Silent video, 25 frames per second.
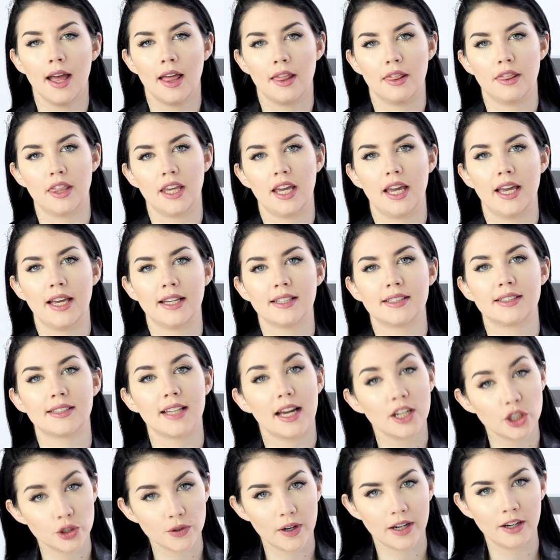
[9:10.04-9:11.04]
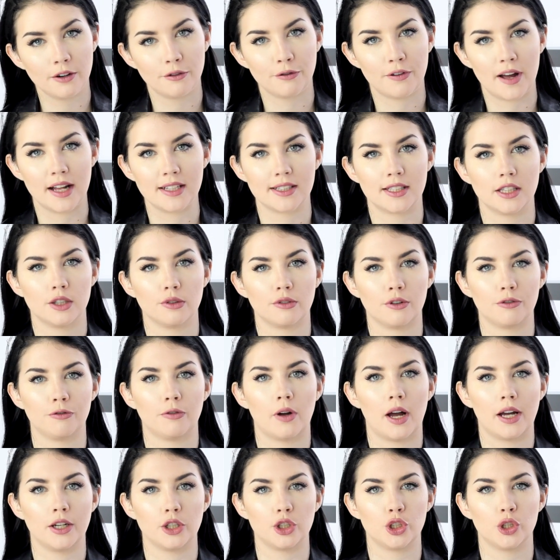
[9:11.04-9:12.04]
The saturated fats and the
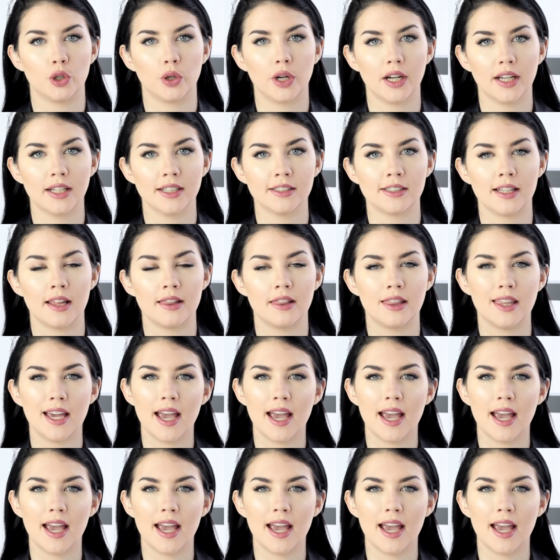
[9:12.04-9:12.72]
refined sugars,